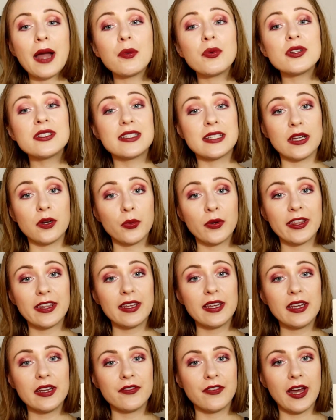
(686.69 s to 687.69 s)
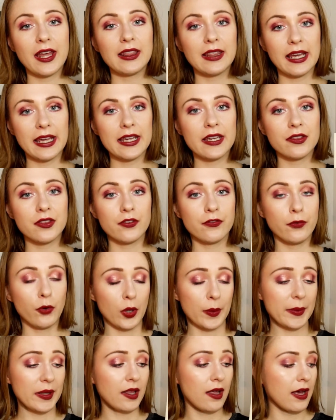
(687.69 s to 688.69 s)
I will deal with it if I like the
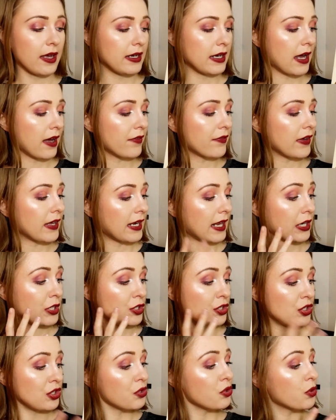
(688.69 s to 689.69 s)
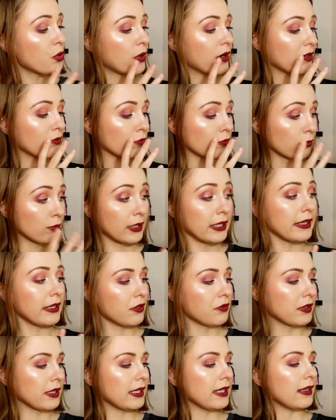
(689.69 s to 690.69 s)
formula enough, and I do
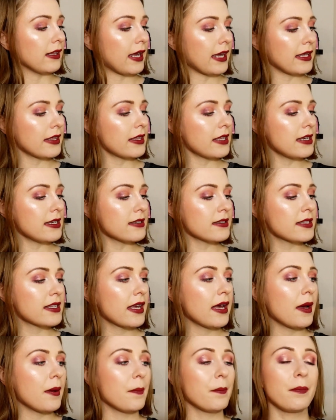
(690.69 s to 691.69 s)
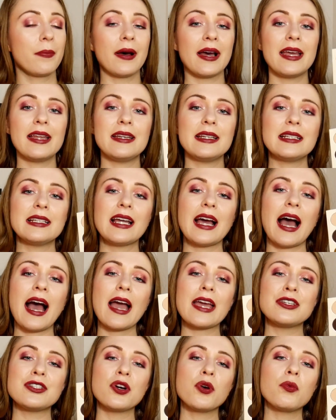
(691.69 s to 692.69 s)
really, really like these, but
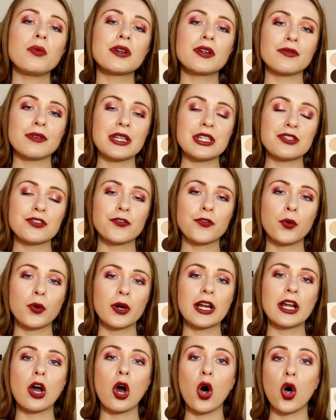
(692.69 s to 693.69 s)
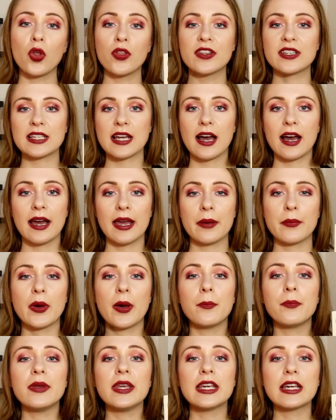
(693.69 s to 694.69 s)
I don't want to reach for it all the
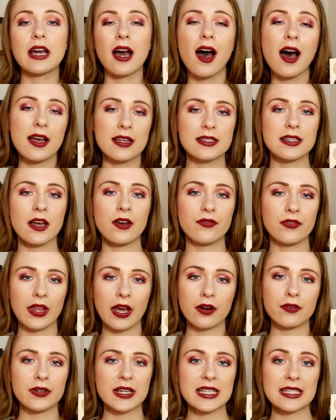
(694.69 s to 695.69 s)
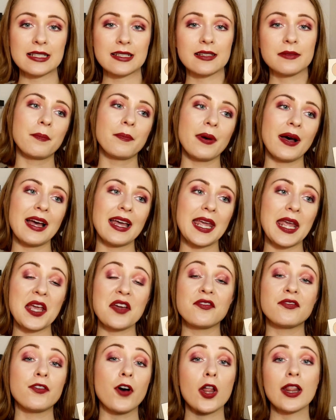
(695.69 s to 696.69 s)
time because of that reason. But
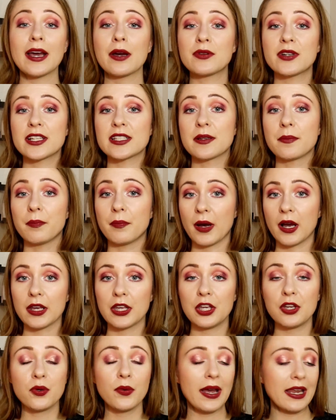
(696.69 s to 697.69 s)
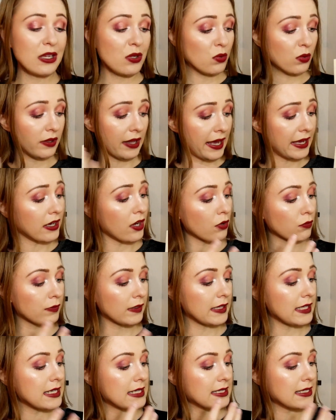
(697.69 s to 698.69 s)
if fallout doesn't bug you and you like a
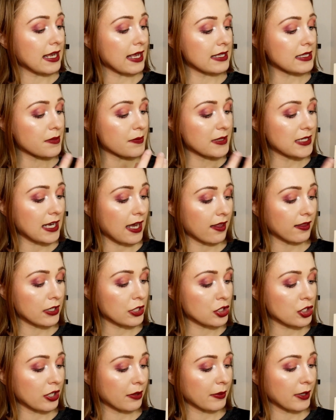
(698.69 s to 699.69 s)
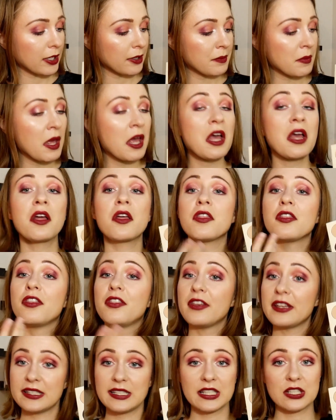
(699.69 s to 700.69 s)
really intense metallic shimmer,
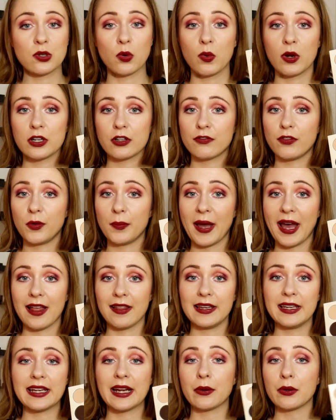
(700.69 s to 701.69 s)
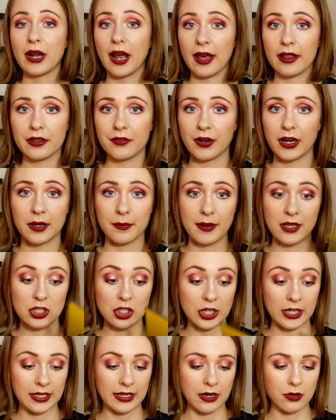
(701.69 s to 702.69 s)
this is a wonderful palette and I would highly
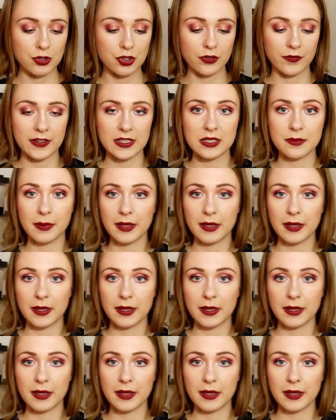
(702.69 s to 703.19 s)
recommend checking out Juvia's